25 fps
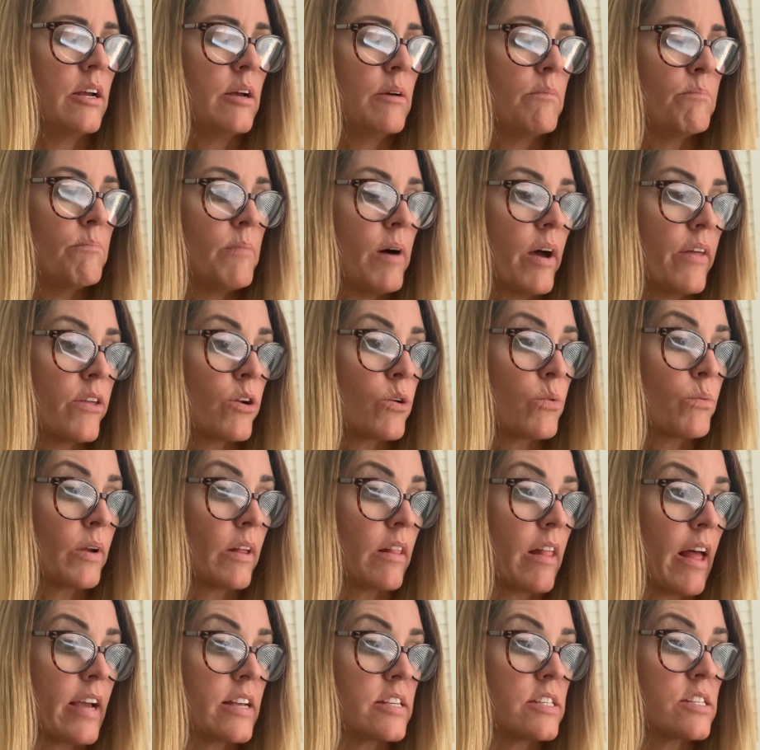Mother
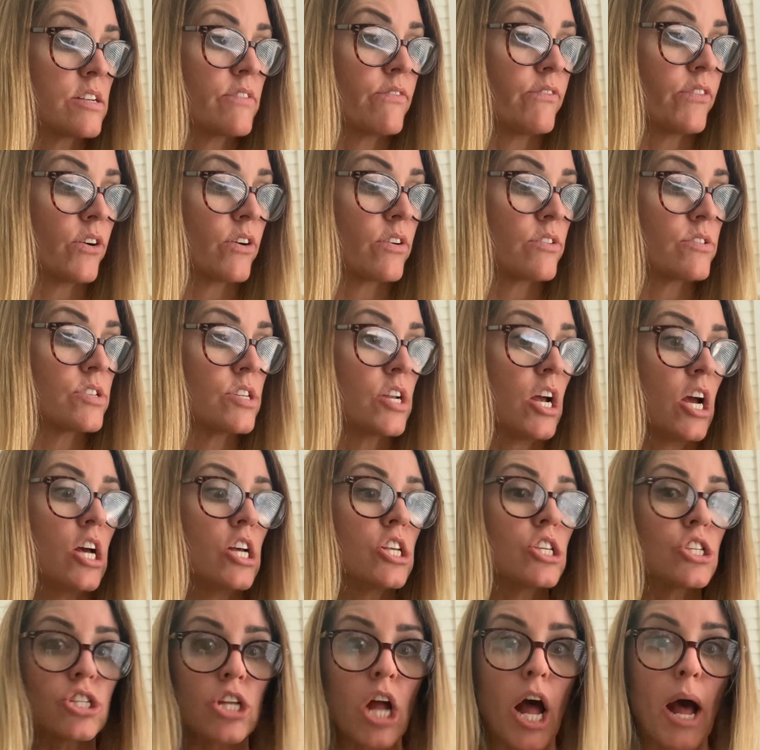realized first.
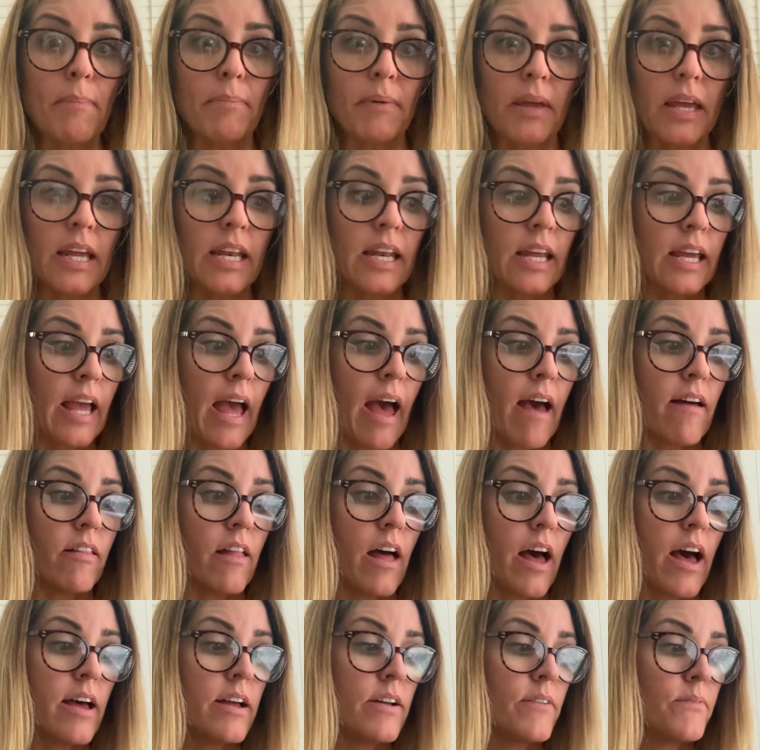"Stop eating,
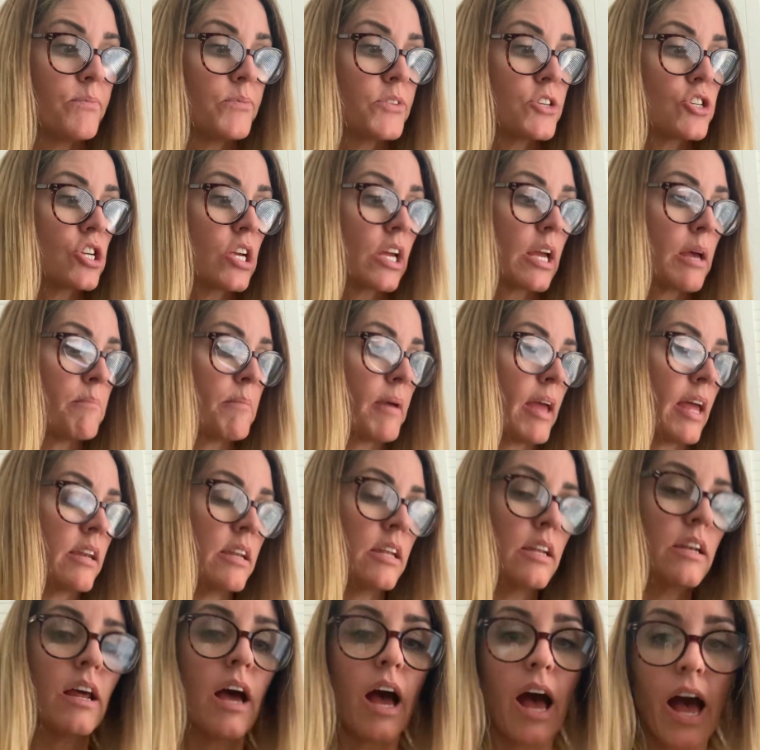Ella," she
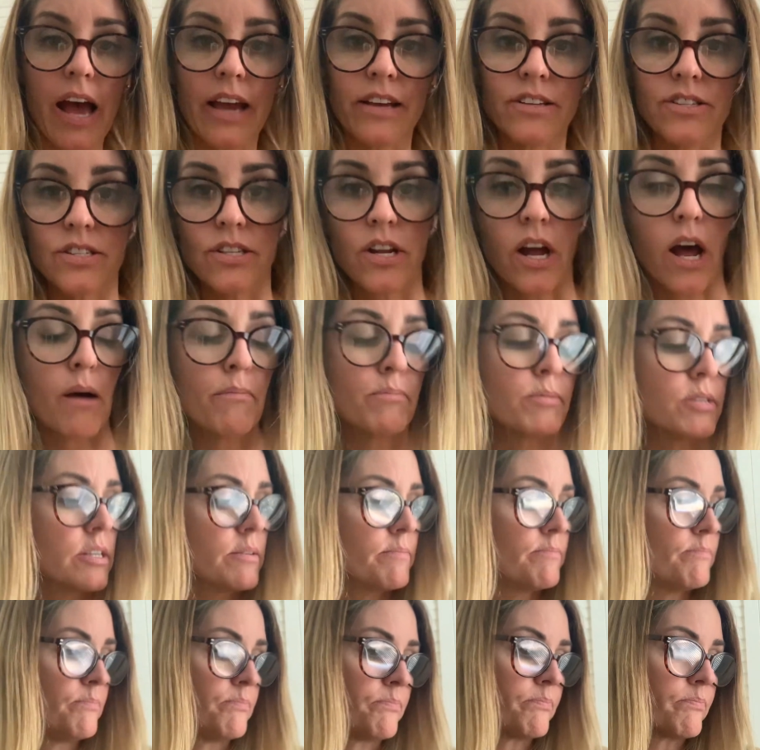commanded. I stopped.
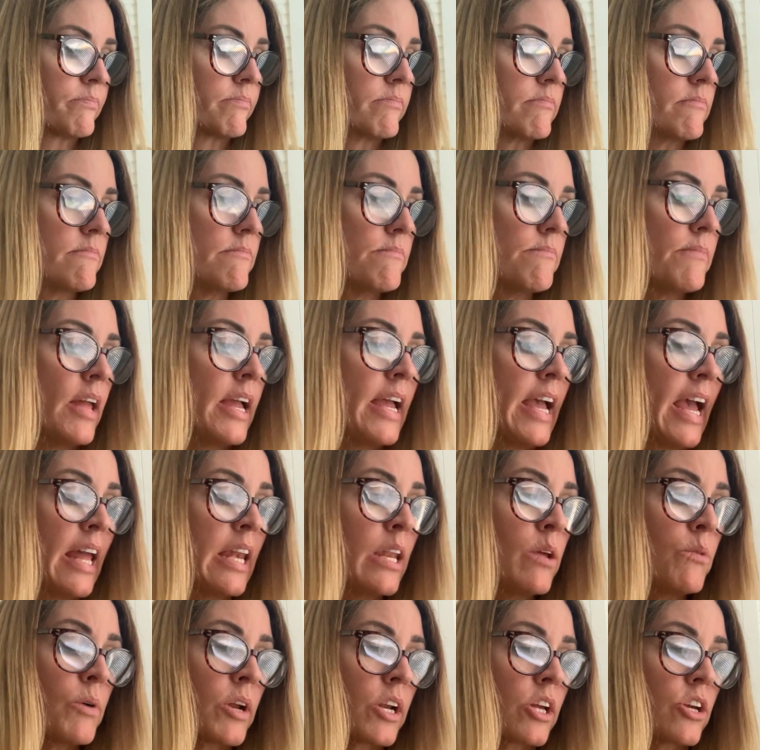
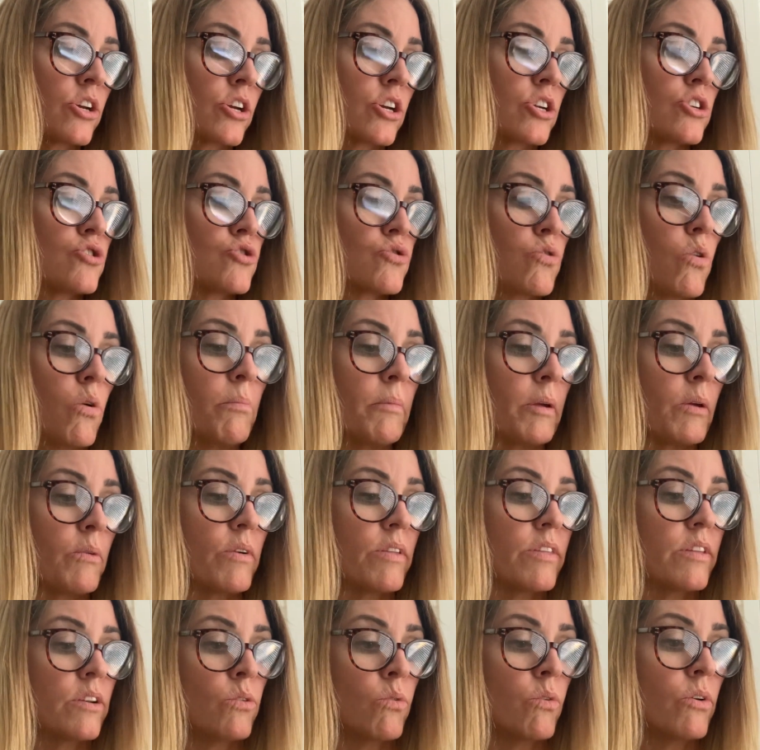Anyone could control me
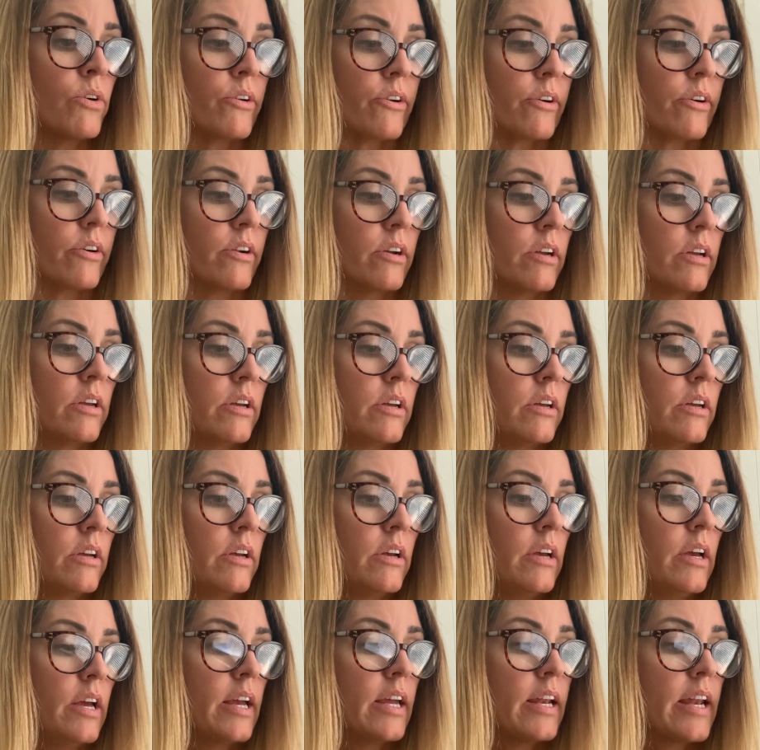with an order.
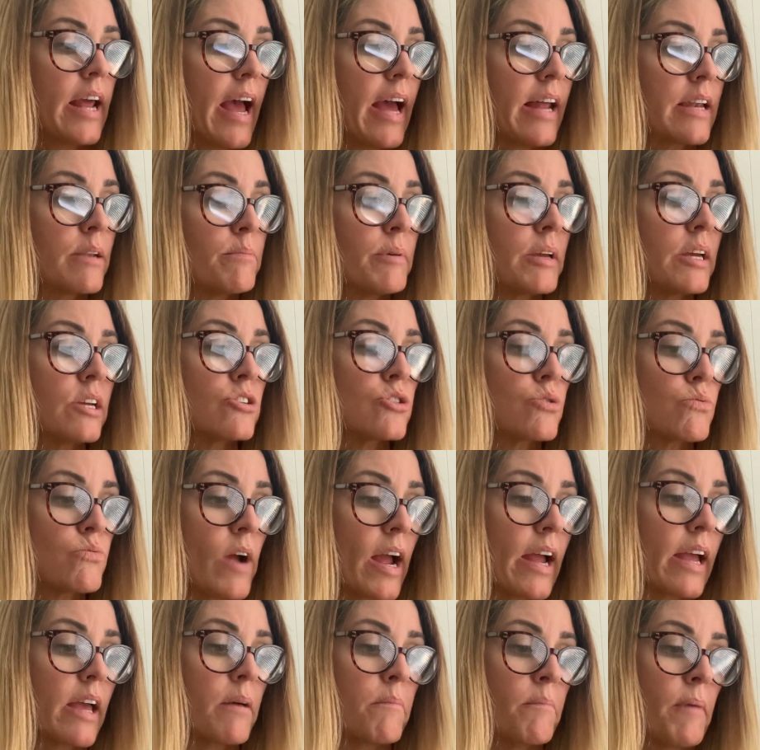It had to be a
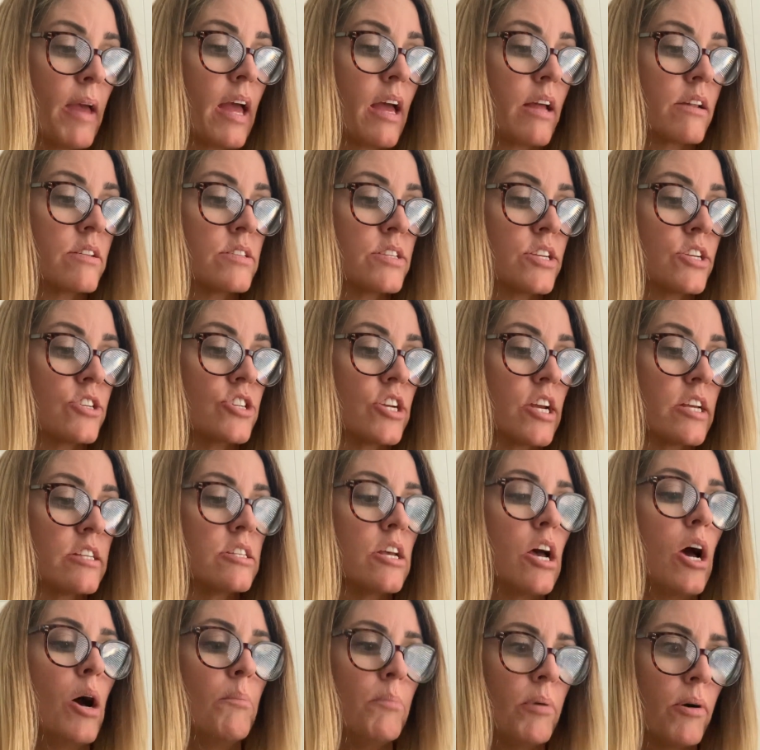direct command, such as,
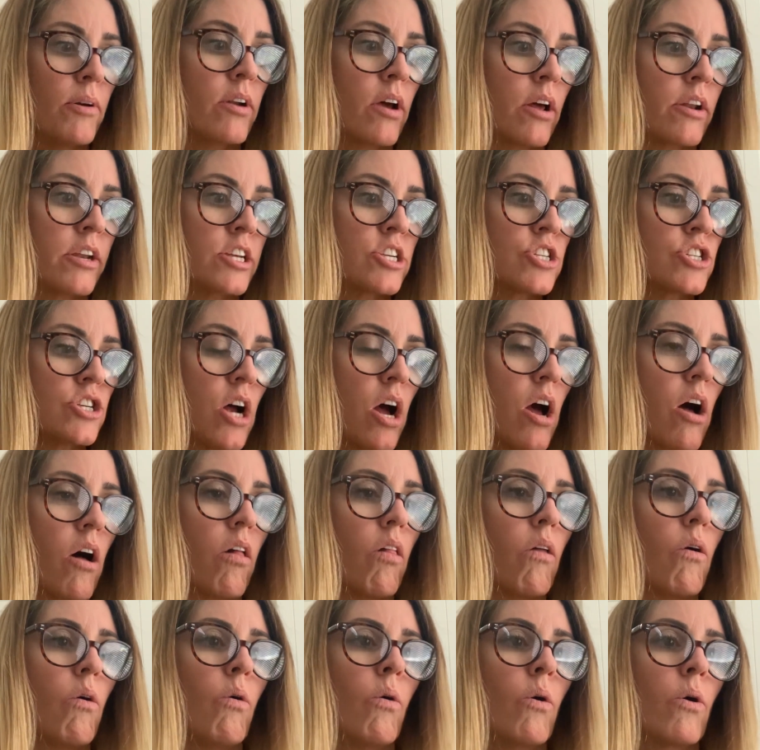"Put on a
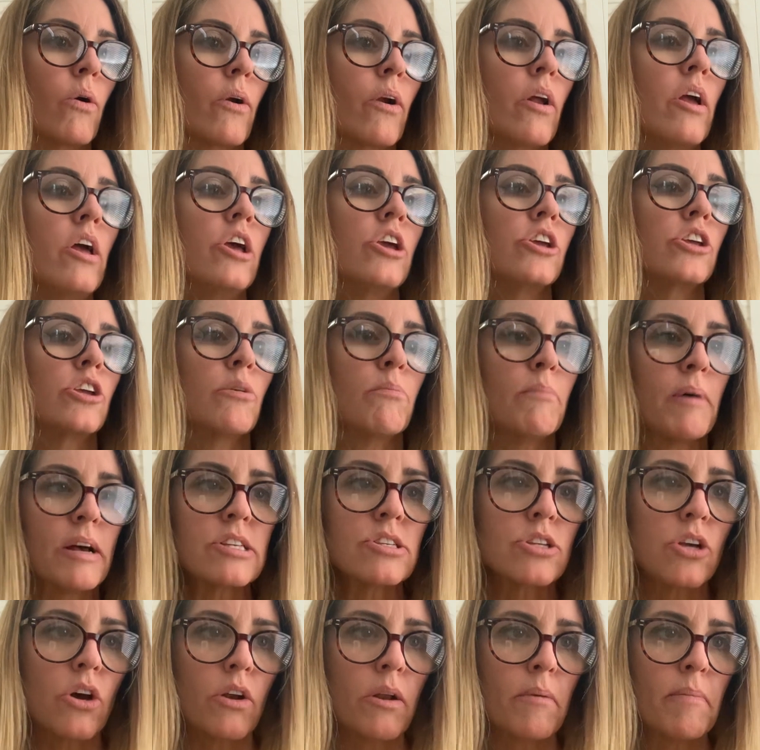shawl," or "You
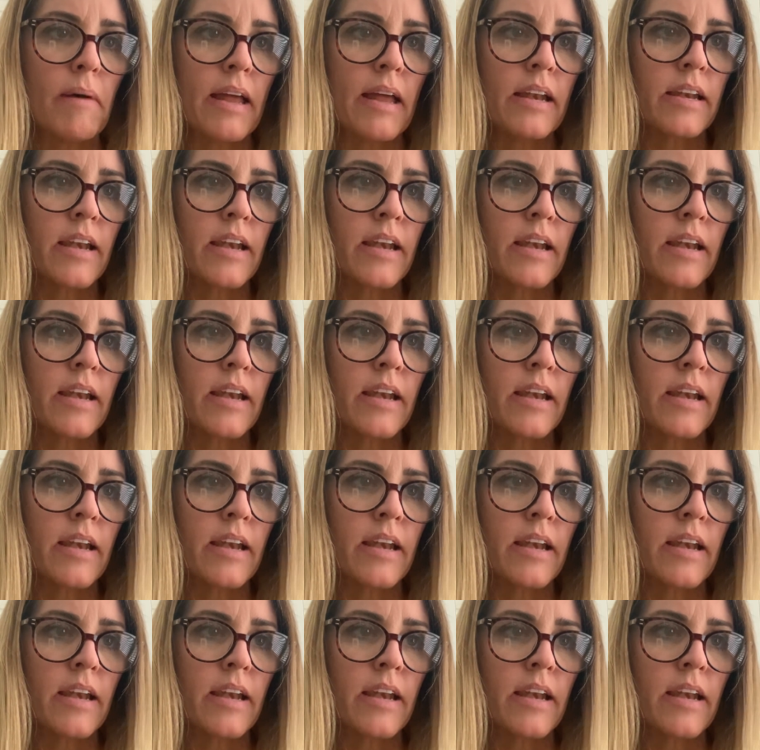must go to bed